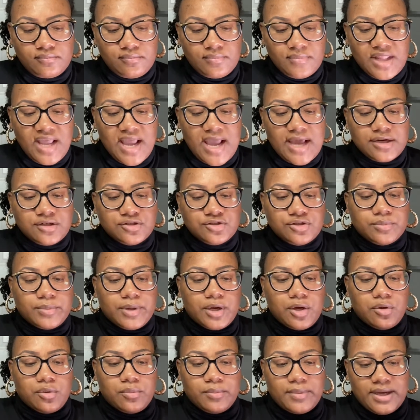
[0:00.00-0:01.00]
I had to do my
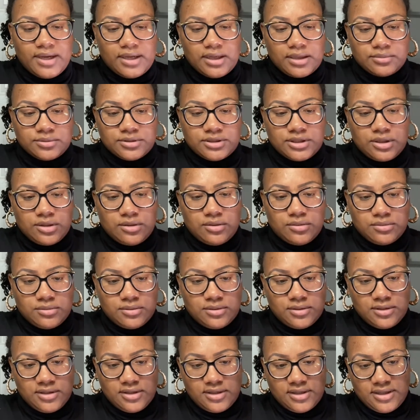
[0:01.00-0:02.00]
own makeup, so
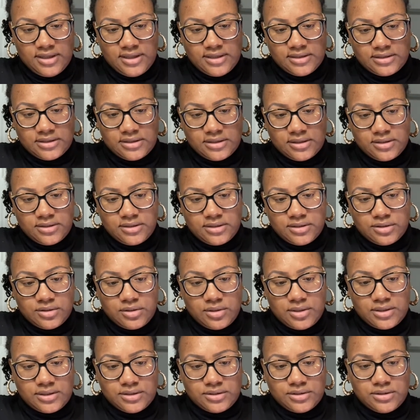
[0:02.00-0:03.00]
it's good to know
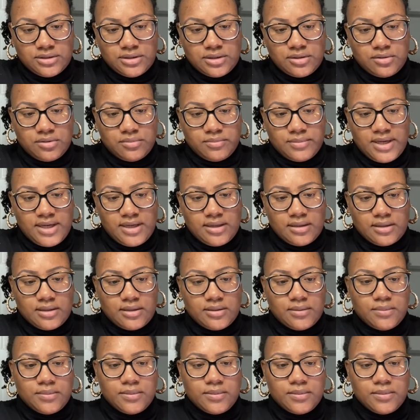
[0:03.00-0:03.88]
how to do your own makeup.